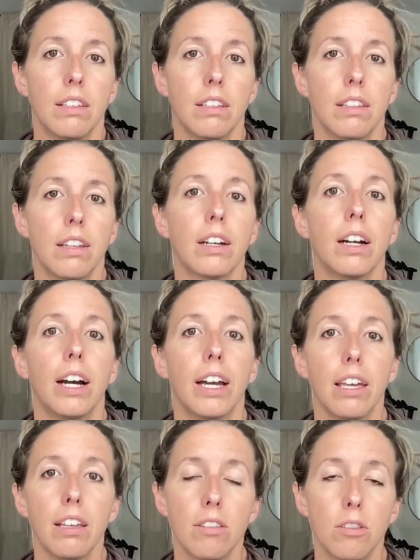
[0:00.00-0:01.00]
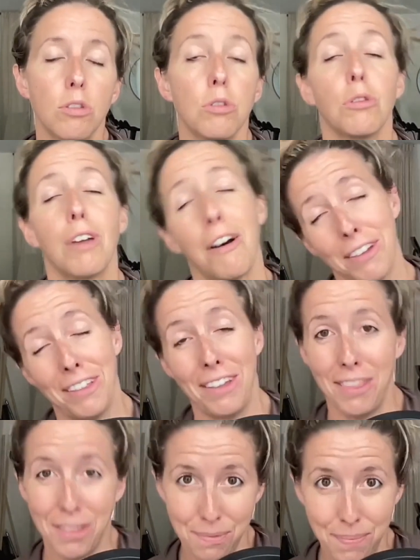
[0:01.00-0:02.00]
their height to
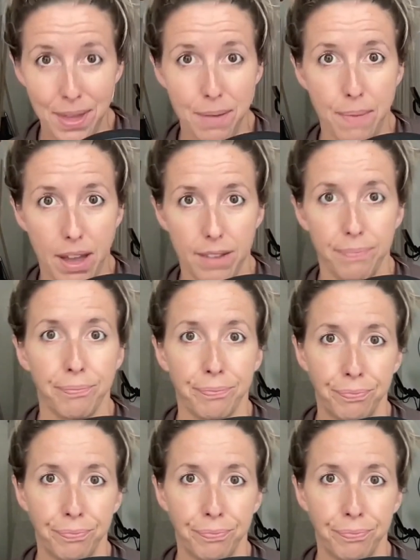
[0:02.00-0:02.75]
calculate their BMI.